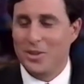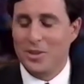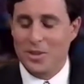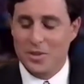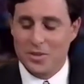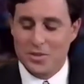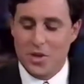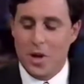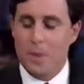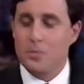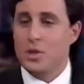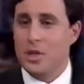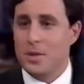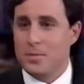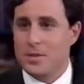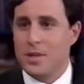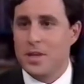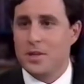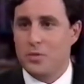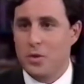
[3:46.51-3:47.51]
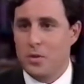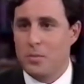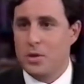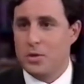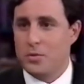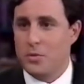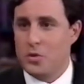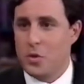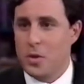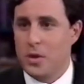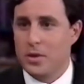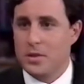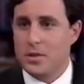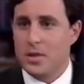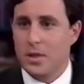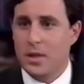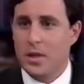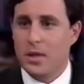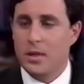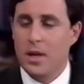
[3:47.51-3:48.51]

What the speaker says: Very good. Tom James, thanks very much for joining us again.